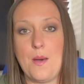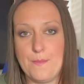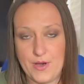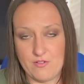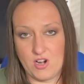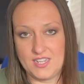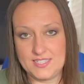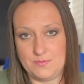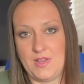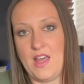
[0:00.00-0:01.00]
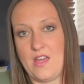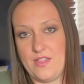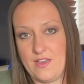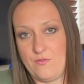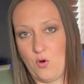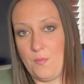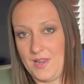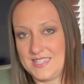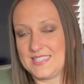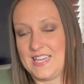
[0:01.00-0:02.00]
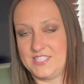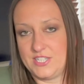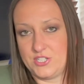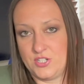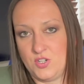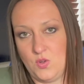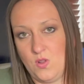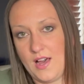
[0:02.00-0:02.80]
per item, therefore plus additional